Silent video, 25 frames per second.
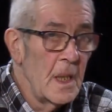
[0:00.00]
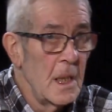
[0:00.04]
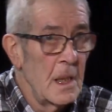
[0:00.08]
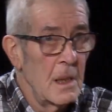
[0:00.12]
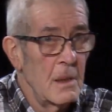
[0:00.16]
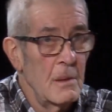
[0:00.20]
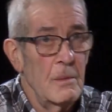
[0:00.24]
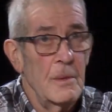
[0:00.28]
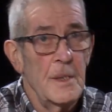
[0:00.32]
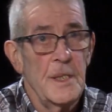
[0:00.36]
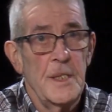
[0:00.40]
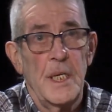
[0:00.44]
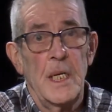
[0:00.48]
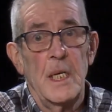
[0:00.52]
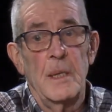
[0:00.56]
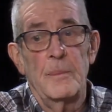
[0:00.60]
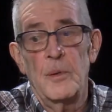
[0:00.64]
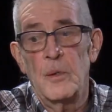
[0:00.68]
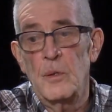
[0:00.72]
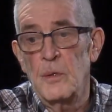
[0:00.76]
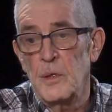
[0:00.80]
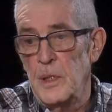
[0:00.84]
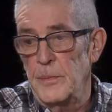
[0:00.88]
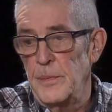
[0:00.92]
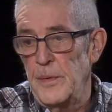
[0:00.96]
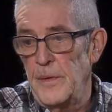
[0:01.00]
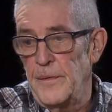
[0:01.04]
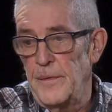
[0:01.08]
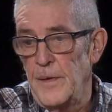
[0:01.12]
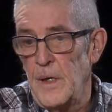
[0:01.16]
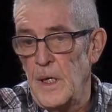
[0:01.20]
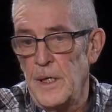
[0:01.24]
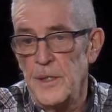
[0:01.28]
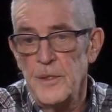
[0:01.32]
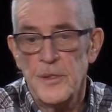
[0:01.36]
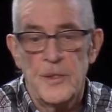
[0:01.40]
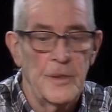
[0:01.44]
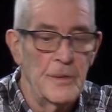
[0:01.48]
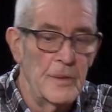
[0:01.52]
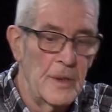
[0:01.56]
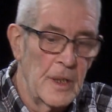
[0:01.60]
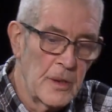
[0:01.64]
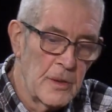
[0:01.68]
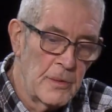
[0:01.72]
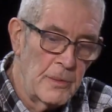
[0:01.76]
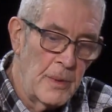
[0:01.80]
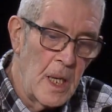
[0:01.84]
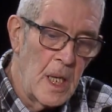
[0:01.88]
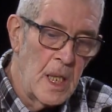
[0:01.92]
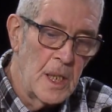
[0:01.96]
which airport did we fly into?
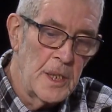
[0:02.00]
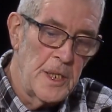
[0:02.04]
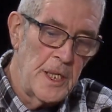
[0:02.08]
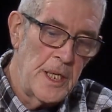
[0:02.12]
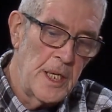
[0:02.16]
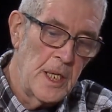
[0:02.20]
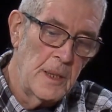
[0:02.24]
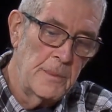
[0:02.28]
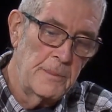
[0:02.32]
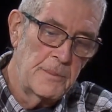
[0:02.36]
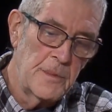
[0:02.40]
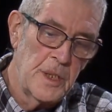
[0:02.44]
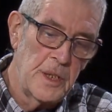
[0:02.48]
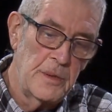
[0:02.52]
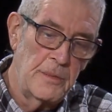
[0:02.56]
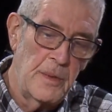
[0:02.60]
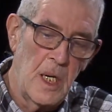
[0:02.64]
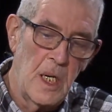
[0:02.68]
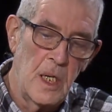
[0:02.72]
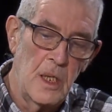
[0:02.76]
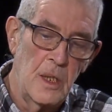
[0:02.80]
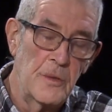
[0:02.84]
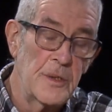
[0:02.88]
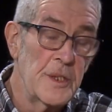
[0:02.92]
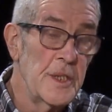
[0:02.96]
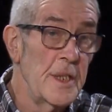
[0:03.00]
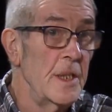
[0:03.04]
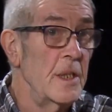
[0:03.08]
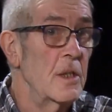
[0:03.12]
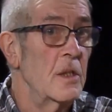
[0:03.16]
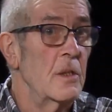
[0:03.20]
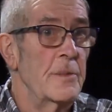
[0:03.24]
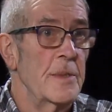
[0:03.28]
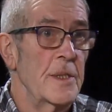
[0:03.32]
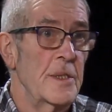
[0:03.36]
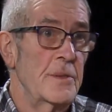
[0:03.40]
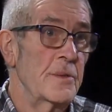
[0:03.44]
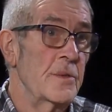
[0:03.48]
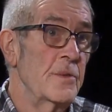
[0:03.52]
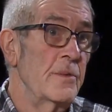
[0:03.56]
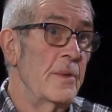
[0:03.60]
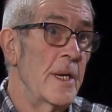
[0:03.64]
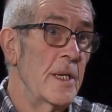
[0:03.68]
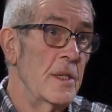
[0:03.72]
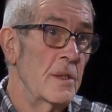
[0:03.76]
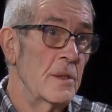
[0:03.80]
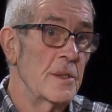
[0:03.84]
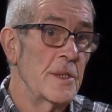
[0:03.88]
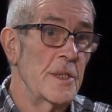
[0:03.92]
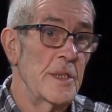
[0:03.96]
LaGuardia to our hotel, which was
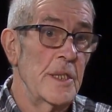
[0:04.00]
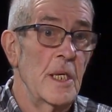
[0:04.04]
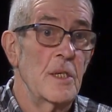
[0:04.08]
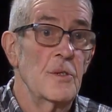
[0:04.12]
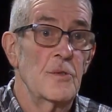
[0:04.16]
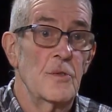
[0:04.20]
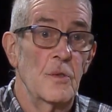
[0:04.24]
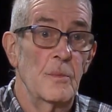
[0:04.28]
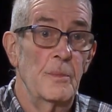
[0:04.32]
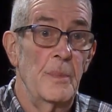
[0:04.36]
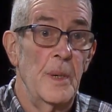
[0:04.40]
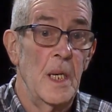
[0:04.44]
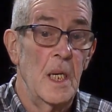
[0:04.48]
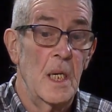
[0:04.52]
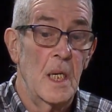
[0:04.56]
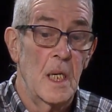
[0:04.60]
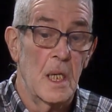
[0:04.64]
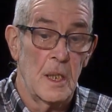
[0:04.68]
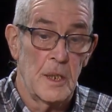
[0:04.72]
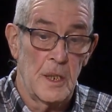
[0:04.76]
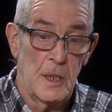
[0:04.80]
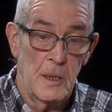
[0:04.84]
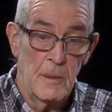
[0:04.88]
right on Central Park.